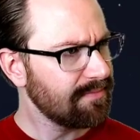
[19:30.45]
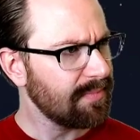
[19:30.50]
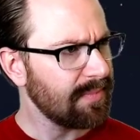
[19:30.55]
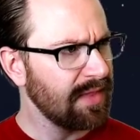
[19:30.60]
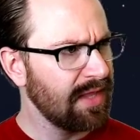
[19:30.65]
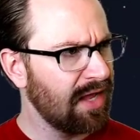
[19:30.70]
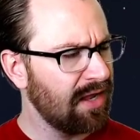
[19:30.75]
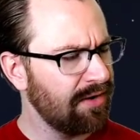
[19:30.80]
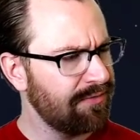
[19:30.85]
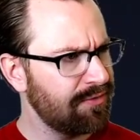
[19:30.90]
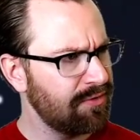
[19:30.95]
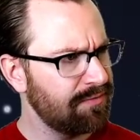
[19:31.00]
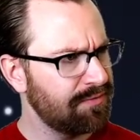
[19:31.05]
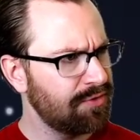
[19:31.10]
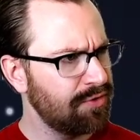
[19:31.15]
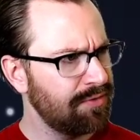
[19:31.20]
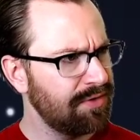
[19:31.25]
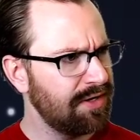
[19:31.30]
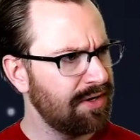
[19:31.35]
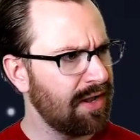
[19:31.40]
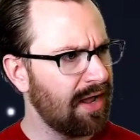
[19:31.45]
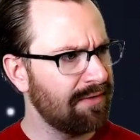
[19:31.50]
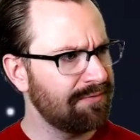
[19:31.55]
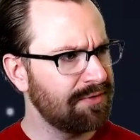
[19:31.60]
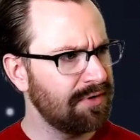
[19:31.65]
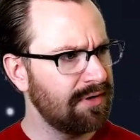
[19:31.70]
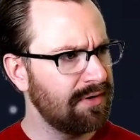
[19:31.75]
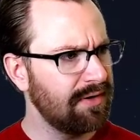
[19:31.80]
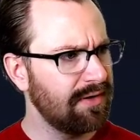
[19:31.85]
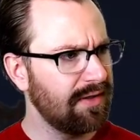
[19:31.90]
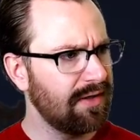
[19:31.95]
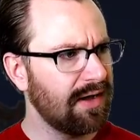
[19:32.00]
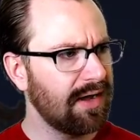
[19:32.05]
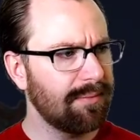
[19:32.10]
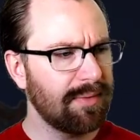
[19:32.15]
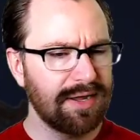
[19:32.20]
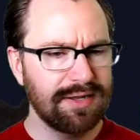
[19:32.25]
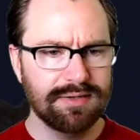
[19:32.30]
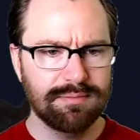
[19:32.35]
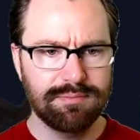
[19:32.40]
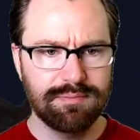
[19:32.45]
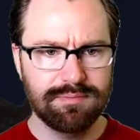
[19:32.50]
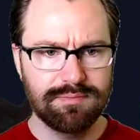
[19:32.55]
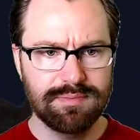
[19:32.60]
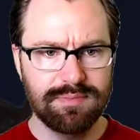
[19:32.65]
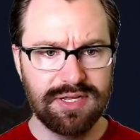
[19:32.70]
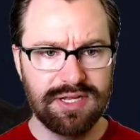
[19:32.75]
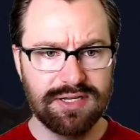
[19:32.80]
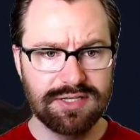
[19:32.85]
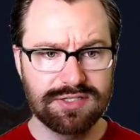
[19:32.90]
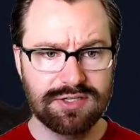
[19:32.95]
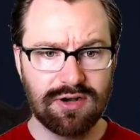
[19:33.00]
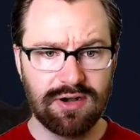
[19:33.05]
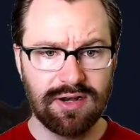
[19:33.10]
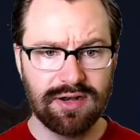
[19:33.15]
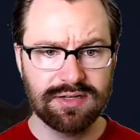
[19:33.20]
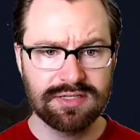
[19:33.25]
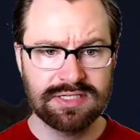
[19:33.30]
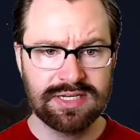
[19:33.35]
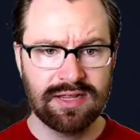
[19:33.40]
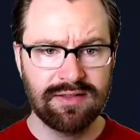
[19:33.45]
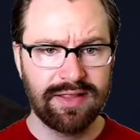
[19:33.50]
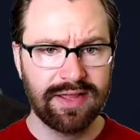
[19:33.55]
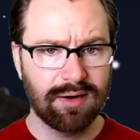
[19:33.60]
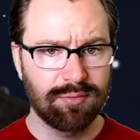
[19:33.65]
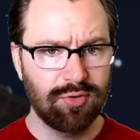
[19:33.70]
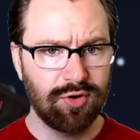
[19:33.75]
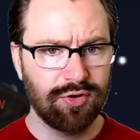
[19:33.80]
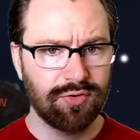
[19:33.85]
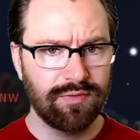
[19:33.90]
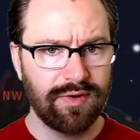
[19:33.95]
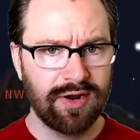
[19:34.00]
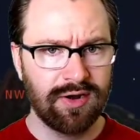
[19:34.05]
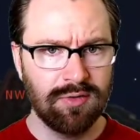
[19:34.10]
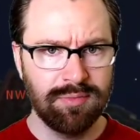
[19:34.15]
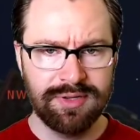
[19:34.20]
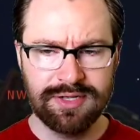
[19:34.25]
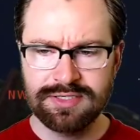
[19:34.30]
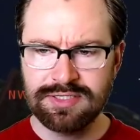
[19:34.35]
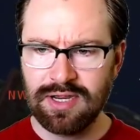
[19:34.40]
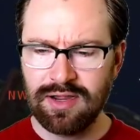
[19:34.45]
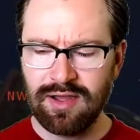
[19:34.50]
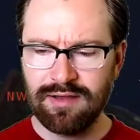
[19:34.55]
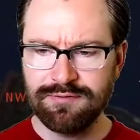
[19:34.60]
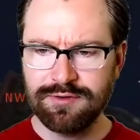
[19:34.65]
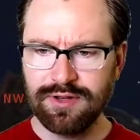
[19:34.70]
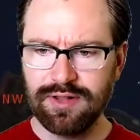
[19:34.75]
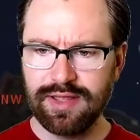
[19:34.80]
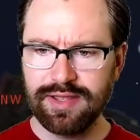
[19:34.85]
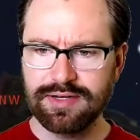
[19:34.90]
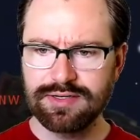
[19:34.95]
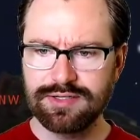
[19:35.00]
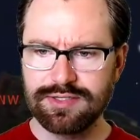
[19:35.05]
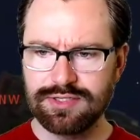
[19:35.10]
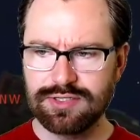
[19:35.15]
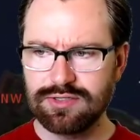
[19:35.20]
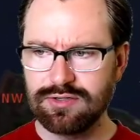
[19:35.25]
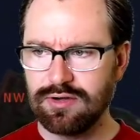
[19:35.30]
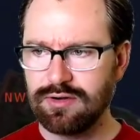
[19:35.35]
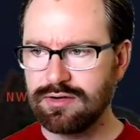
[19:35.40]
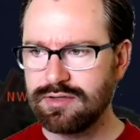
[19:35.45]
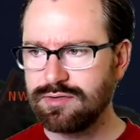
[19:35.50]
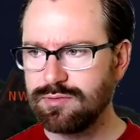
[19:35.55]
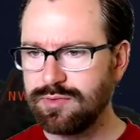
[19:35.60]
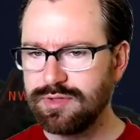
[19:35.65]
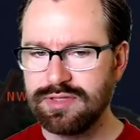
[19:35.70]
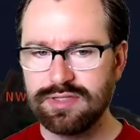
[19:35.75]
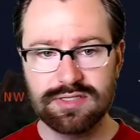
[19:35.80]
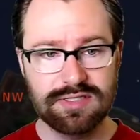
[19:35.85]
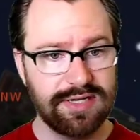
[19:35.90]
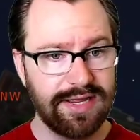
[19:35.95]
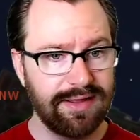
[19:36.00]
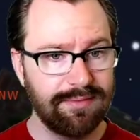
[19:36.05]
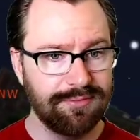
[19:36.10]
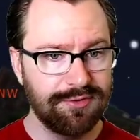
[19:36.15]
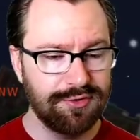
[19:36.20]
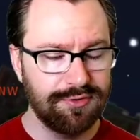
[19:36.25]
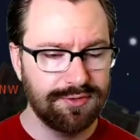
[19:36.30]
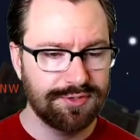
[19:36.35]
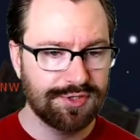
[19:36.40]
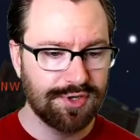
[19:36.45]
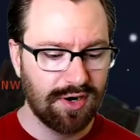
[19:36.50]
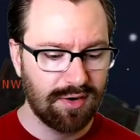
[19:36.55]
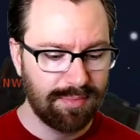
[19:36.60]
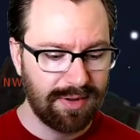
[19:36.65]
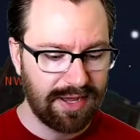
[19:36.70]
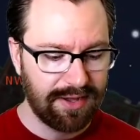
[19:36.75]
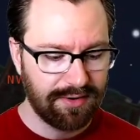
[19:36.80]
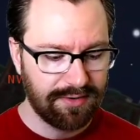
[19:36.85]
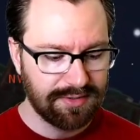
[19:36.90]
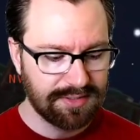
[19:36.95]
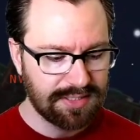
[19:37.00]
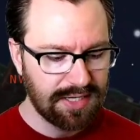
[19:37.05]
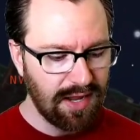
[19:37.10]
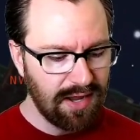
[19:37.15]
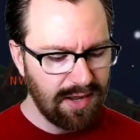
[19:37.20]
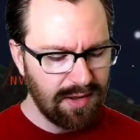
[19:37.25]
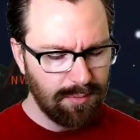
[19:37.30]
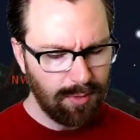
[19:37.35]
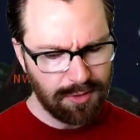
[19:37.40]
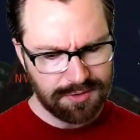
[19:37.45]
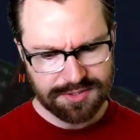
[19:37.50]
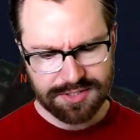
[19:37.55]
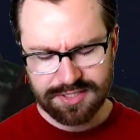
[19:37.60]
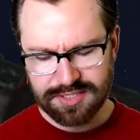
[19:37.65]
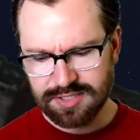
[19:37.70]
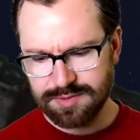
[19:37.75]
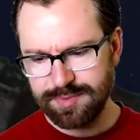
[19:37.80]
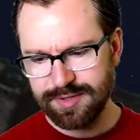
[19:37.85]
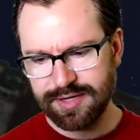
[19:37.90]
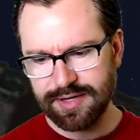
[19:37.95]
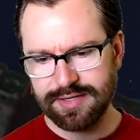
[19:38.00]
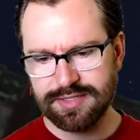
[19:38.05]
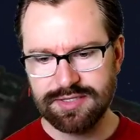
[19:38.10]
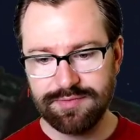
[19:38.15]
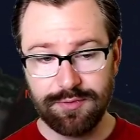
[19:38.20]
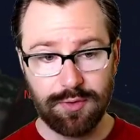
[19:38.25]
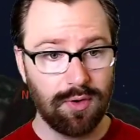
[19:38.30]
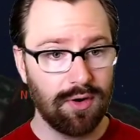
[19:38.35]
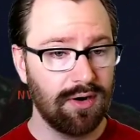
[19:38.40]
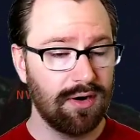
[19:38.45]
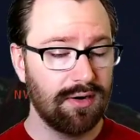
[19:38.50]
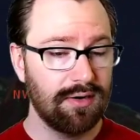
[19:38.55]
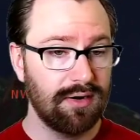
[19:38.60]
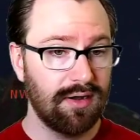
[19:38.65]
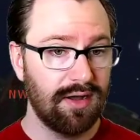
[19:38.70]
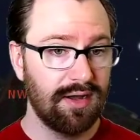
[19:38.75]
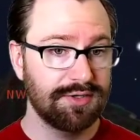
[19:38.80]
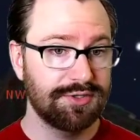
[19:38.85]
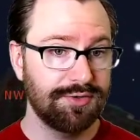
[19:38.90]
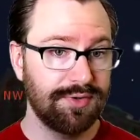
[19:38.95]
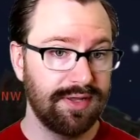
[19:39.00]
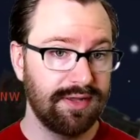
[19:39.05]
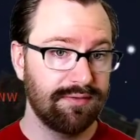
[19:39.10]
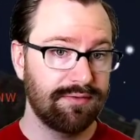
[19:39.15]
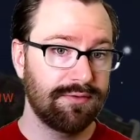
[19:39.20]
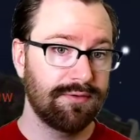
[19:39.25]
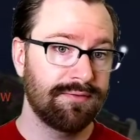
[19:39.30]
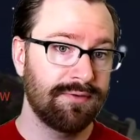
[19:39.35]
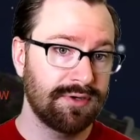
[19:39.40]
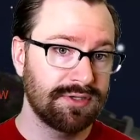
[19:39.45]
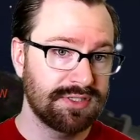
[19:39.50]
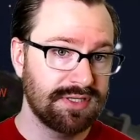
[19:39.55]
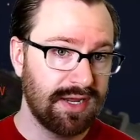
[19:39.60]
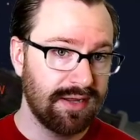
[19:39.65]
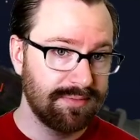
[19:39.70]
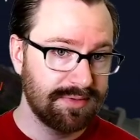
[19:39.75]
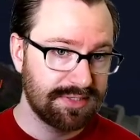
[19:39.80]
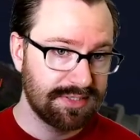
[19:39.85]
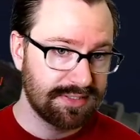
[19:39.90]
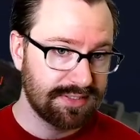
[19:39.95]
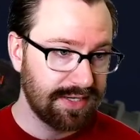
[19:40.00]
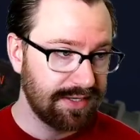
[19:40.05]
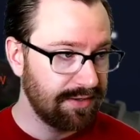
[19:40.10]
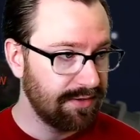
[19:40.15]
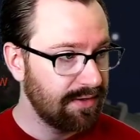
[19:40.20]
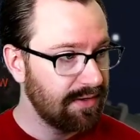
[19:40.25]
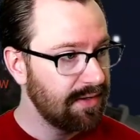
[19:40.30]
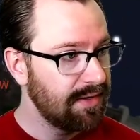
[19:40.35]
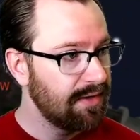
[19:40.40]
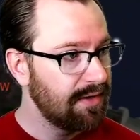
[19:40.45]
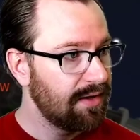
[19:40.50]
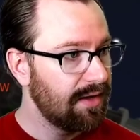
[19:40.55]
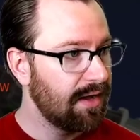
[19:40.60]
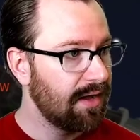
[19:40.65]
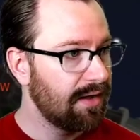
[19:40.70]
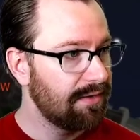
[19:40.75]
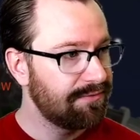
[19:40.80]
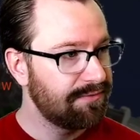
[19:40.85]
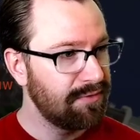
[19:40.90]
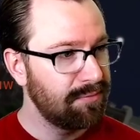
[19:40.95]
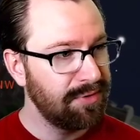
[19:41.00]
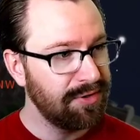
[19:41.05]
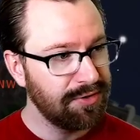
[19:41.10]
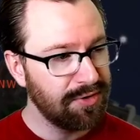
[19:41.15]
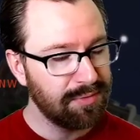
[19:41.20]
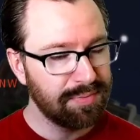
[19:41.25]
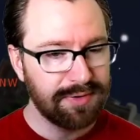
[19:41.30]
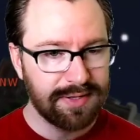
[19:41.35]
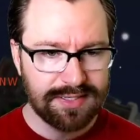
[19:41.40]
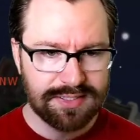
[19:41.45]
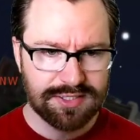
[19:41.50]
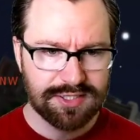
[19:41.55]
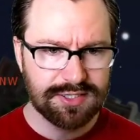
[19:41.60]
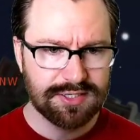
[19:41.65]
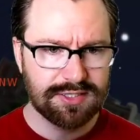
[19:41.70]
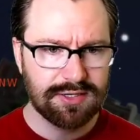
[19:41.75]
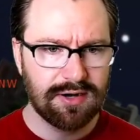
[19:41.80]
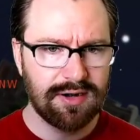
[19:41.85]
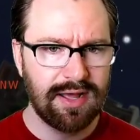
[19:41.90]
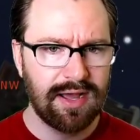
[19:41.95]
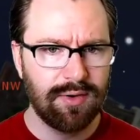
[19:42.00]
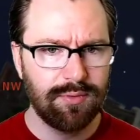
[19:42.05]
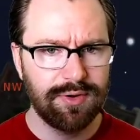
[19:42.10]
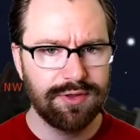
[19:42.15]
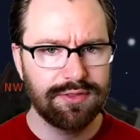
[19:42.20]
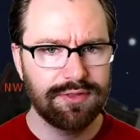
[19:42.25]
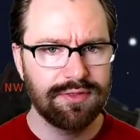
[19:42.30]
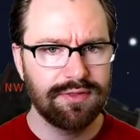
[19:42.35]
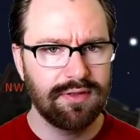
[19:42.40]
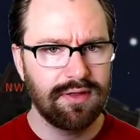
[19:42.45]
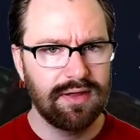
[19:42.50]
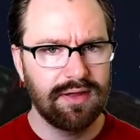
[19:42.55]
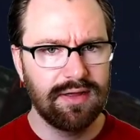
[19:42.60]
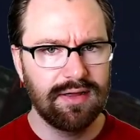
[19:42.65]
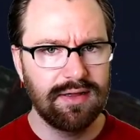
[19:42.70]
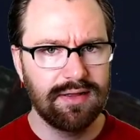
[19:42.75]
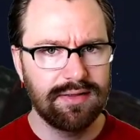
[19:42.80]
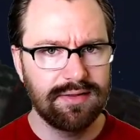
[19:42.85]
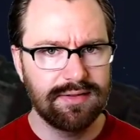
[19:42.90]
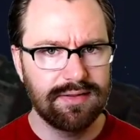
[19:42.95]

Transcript: Now, if you've tuned in often, uh, I might be starting to sound like a broken record because I often like to start with the same two star patterns mostly just because if you are uh, tuning in for the first time, this is a uh, familiar place to start out with, uh,